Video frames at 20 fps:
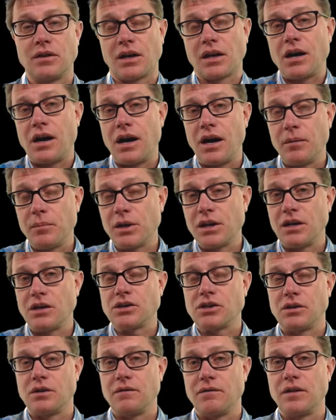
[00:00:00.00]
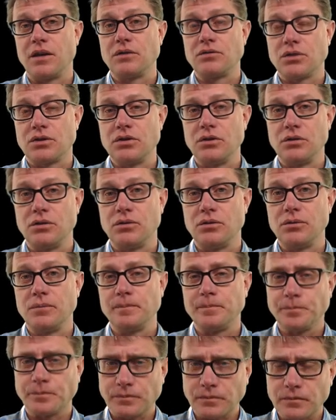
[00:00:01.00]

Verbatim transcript: The combination of those two